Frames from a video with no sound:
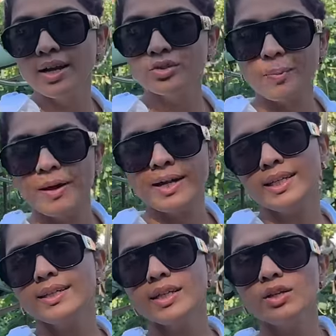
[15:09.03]
So
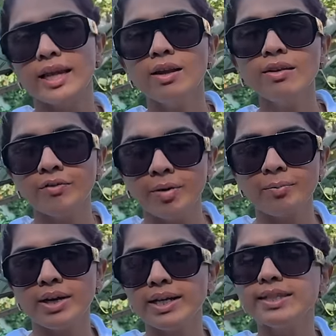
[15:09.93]
apparently they tell
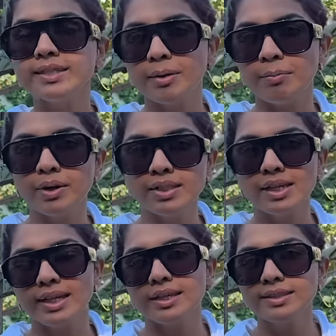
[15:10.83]
November and December is
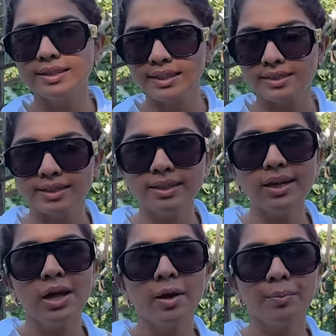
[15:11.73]
like a season,
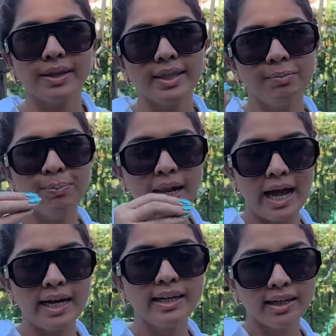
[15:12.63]
but they
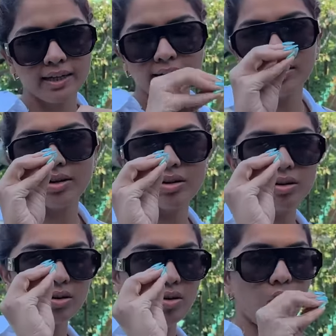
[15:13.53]
plant in
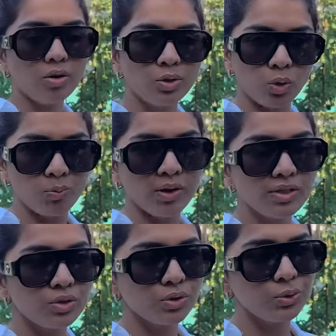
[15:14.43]
October.
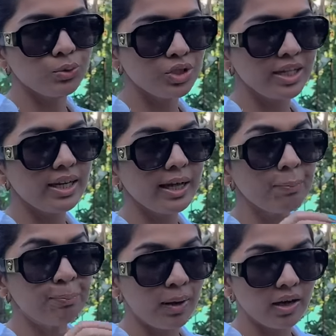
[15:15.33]
So usually
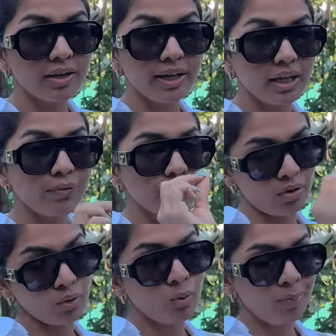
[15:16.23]
like plucking, like you
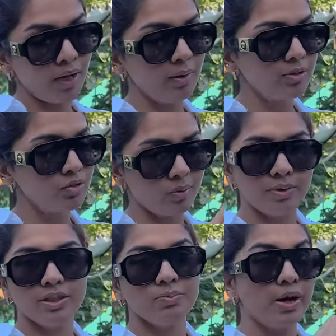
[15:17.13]
want to go pluck
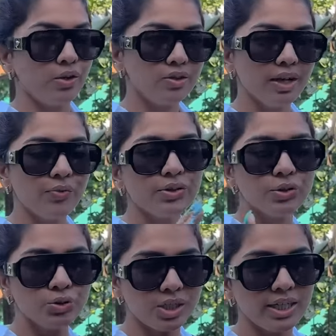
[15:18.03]
strawberries by yourself, it's
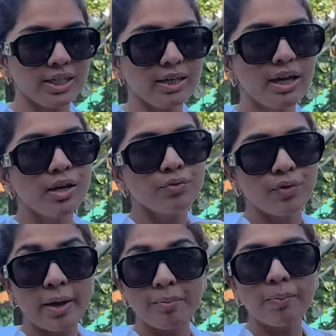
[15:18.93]
usually in
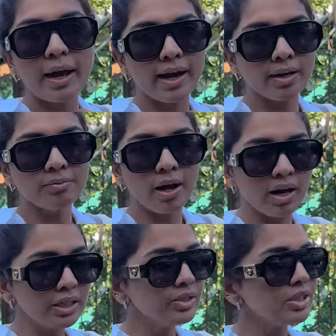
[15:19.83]
Feb and
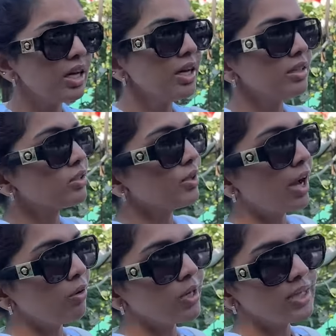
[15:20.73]
March. So
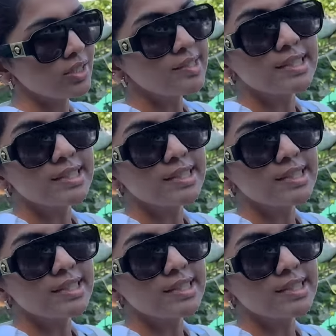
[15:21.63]
now you can just